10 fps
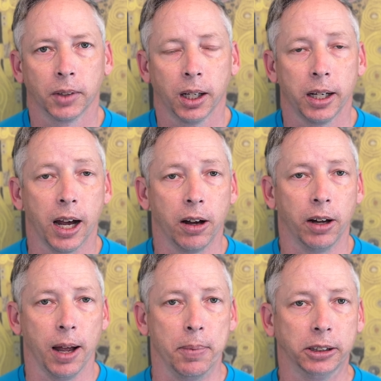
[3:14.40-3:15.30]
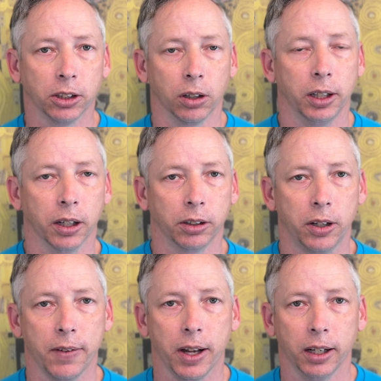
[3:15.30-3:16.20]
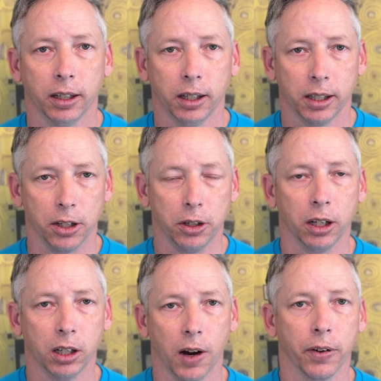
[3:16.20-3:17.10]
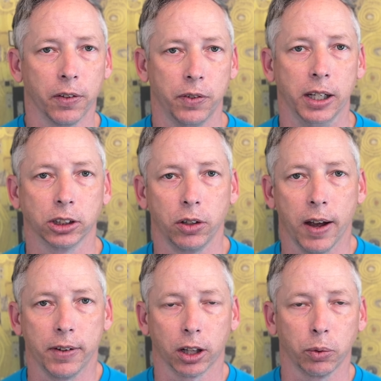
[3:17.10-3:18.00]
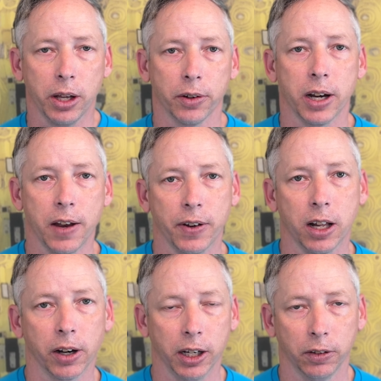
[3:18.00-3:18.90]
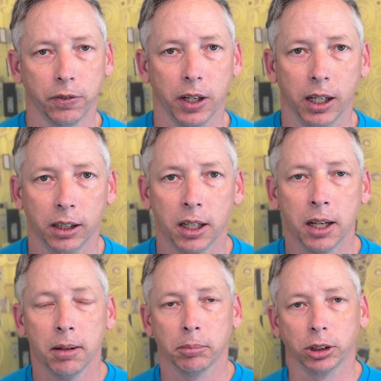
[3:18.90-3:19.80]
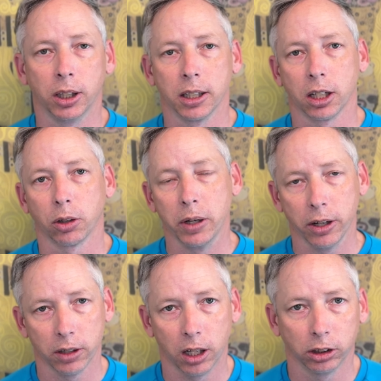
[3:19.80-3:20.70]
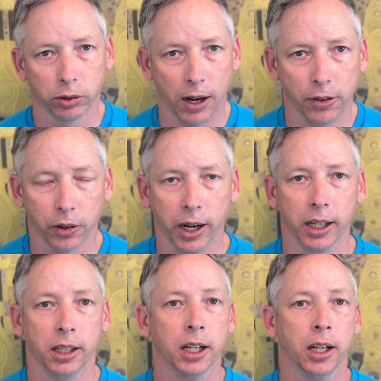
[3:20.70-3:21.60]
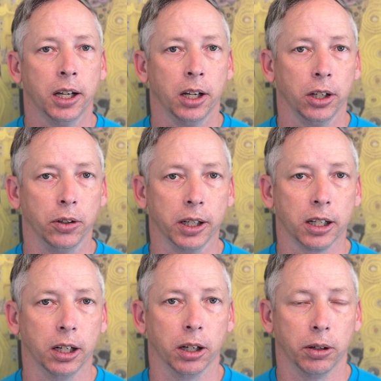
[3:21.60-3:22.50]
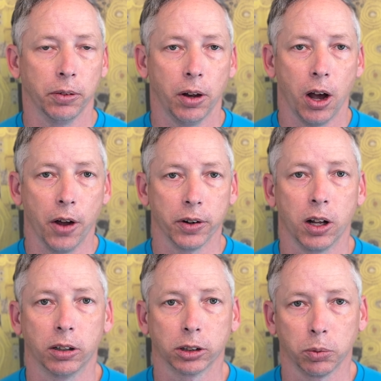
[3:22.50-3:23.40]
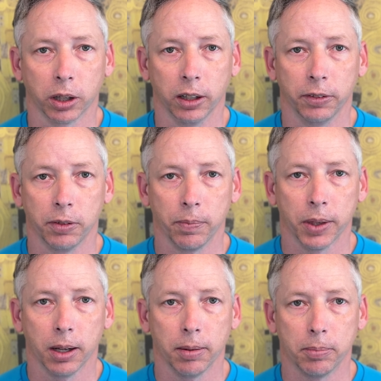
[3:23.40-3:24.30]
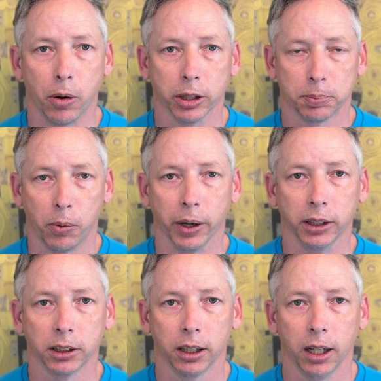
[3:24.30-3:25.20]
Now, I mentioned earlier that you can cover the fee. So you have the $395 annual fee, but you get the $300 travel credit. You get the $100 worth of bonus points